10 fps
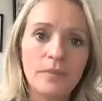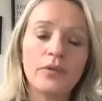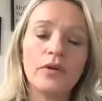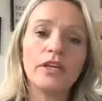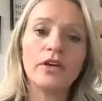
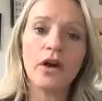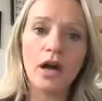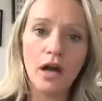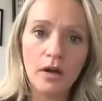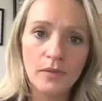putting your
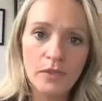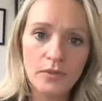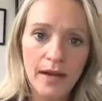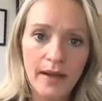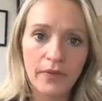arms
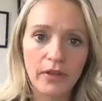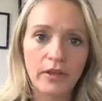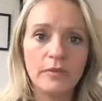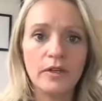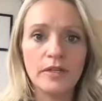around the
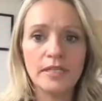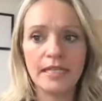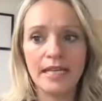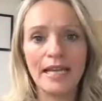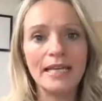
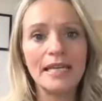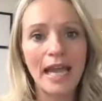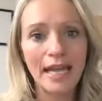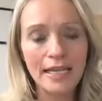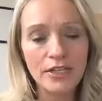community,
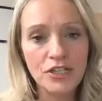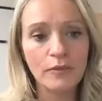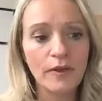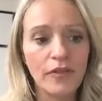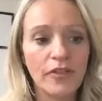
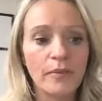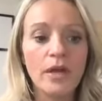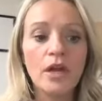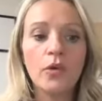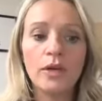engaging with them,
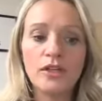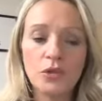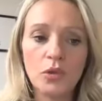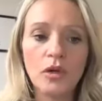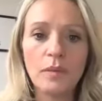we
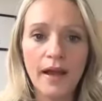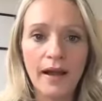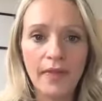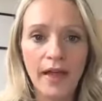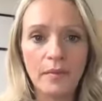talk
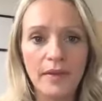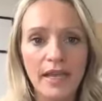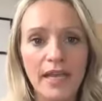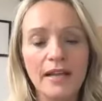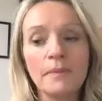about that
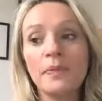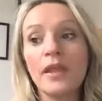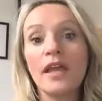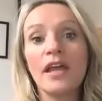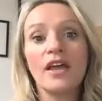being
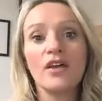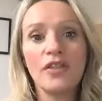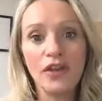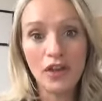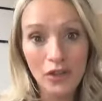
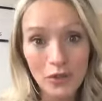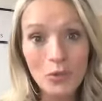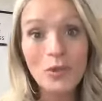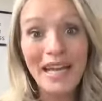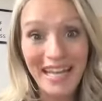the
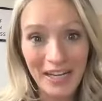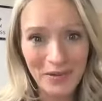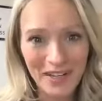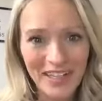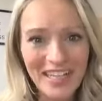who
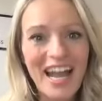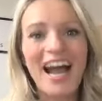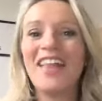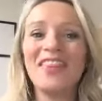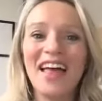era,
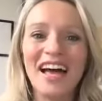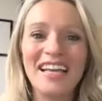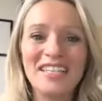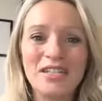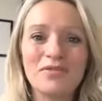and that
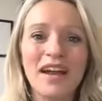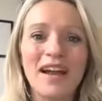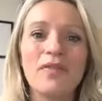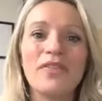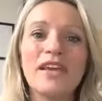is
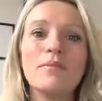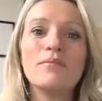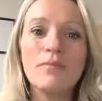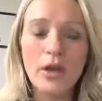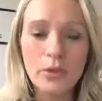around the
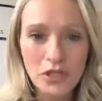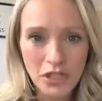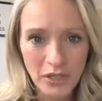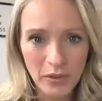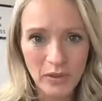
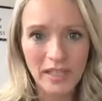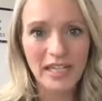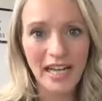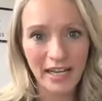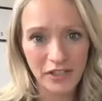emotional
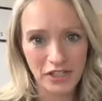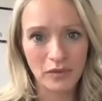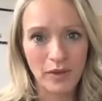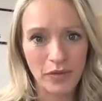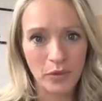connection
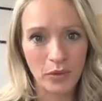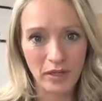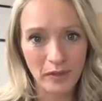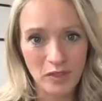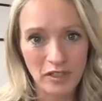with your
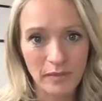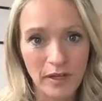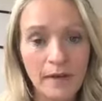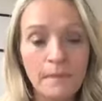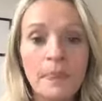
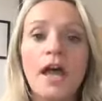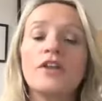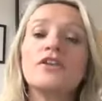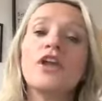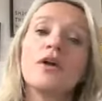customer
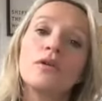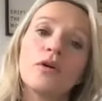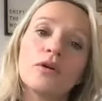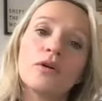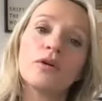and no
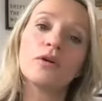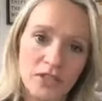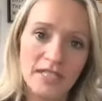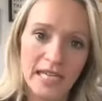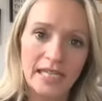longer
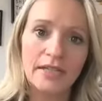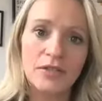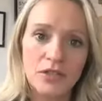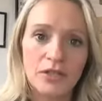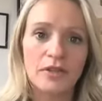just
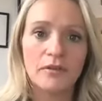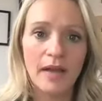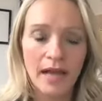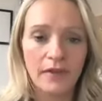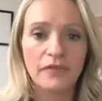selling to
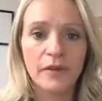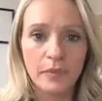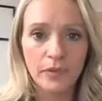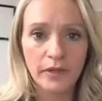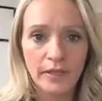them at
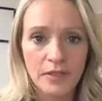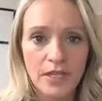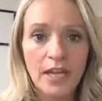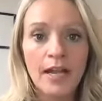every point.